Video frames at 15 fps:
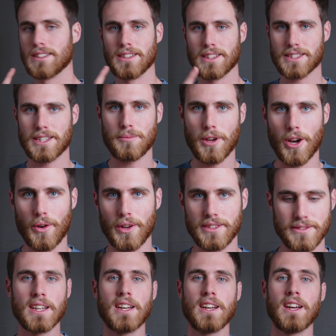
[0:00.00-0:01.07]
Let's keep
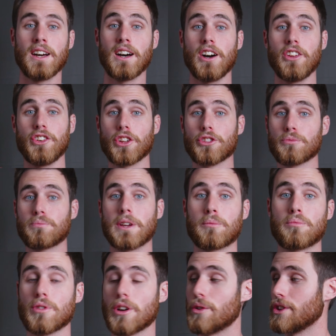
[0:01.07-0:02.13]
going. Another
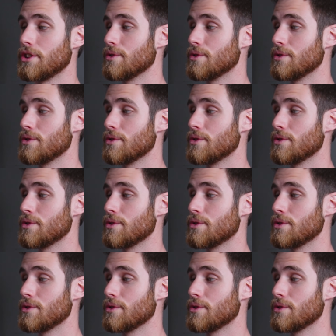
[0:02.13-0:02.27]
big pro to